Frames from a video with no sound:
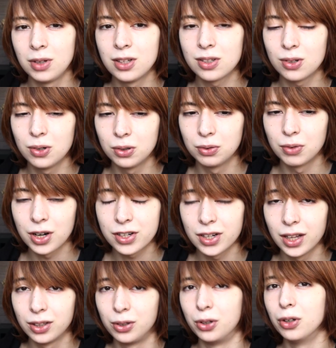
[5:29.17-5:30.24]
He's called
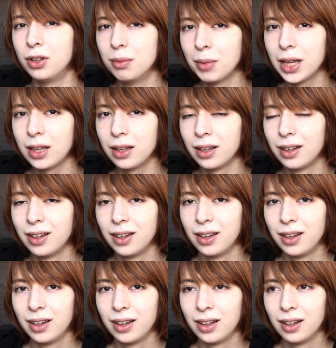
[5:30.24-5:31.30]
Rashad Goodman.
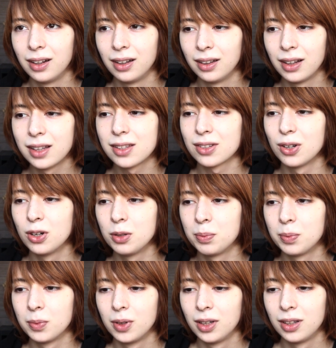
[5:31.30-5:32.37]
Let's
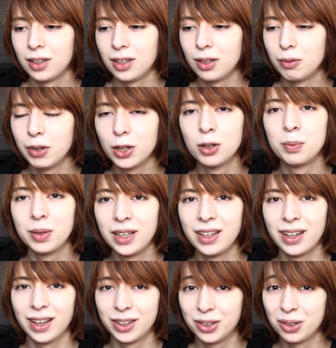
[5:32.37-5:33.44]
hope he will be
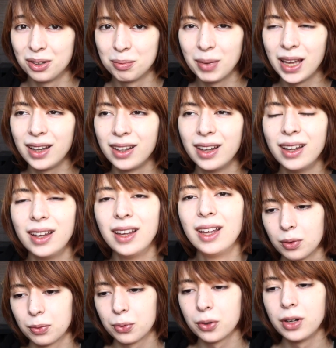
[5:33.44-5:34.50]
a good man.
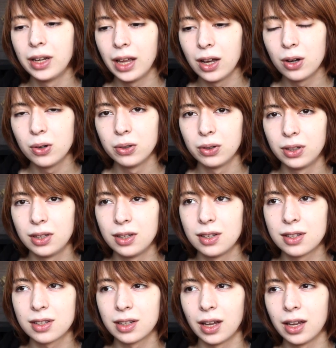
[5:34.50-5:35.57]
For now,
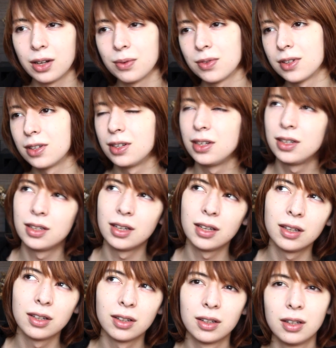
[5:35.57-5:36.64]
he's kind of
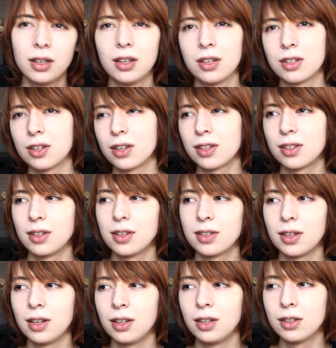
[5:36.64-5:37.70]
seeking
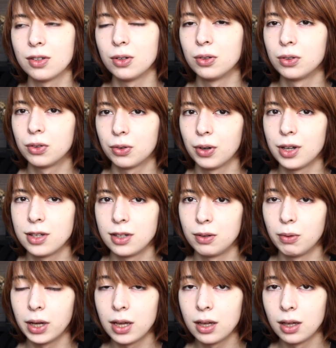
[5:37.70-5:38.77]
justice in his own crazy
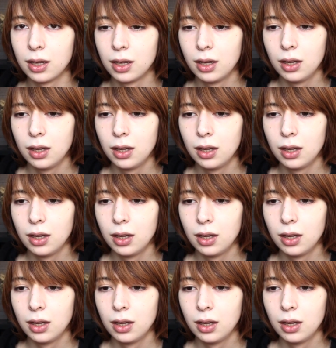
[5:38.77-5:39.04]
way.